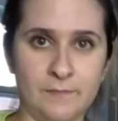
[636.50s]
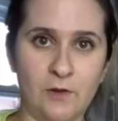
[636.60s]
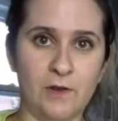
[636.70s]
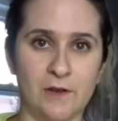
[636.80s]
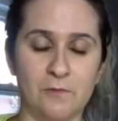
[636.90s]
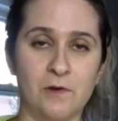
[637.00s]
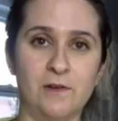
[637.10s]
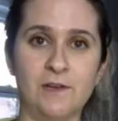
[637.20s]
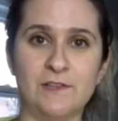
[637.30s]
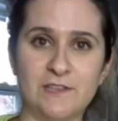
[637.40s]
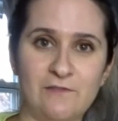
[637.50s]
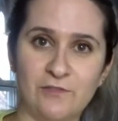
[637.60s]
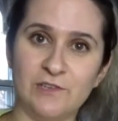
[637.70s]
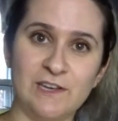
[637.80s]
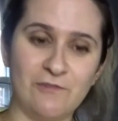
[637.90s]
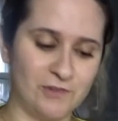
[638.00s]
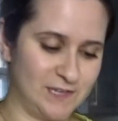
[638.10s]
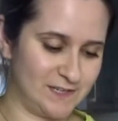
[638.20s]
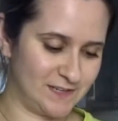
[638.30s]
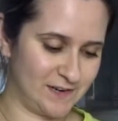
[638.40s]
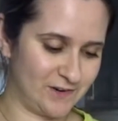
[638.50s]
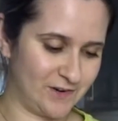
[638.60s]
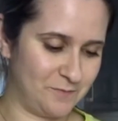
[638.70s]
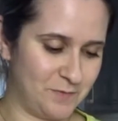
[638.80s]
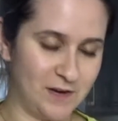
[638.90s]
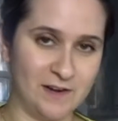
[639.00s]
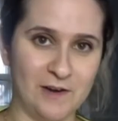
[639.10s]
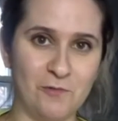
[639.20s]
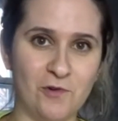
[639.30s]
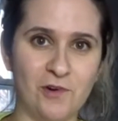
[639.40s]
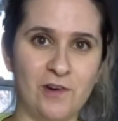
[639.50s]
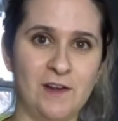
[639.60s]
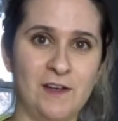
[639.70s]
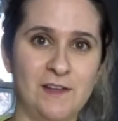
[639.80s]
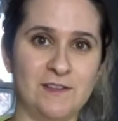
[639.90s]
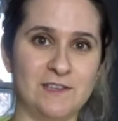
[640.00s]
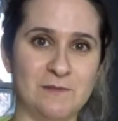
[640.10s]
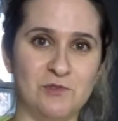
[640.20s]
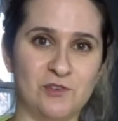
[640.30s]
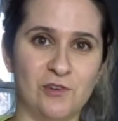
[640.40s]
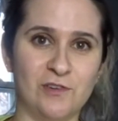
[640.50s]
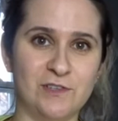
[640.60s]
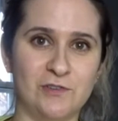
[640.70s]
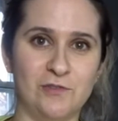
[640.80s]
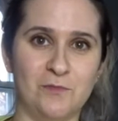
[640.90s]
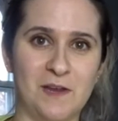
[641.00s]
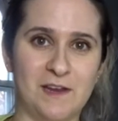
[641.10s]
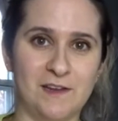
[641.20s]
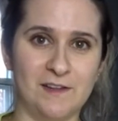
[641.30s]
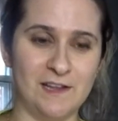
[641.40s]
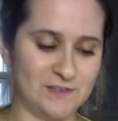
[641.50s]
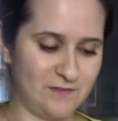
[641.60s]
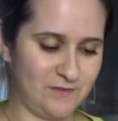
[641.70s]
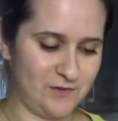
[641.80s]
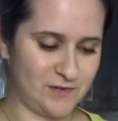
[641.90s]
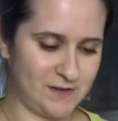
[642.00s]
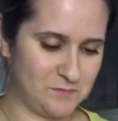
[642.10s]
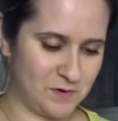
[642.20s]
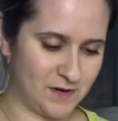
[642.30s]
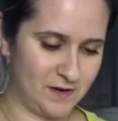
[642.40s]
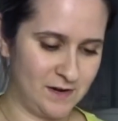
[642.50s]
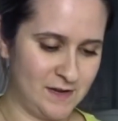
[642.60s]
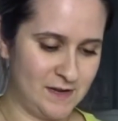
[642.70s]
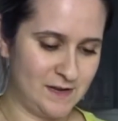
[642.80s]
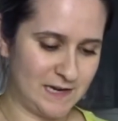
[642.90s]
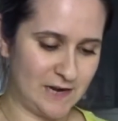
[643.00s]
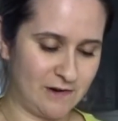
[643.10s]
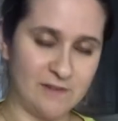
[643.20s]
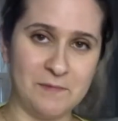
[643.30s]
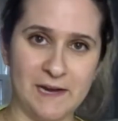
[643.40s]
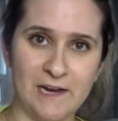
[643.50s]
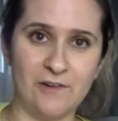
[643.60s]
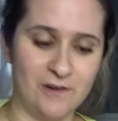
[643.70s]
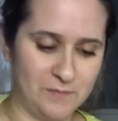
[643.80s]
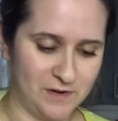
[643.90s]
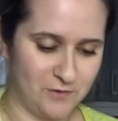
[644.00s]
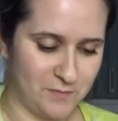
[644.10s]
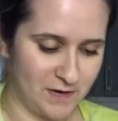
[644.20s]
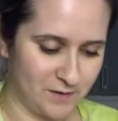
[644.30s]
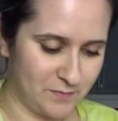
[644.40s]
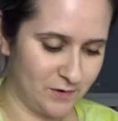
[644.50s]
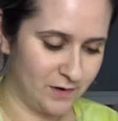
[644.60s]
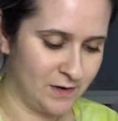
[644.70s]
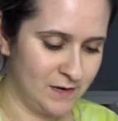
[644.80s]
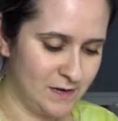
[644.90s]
Okay, well, it's several days later, but I wore the same shirt to make it less confusing, but now I have my hair up and no makeup on.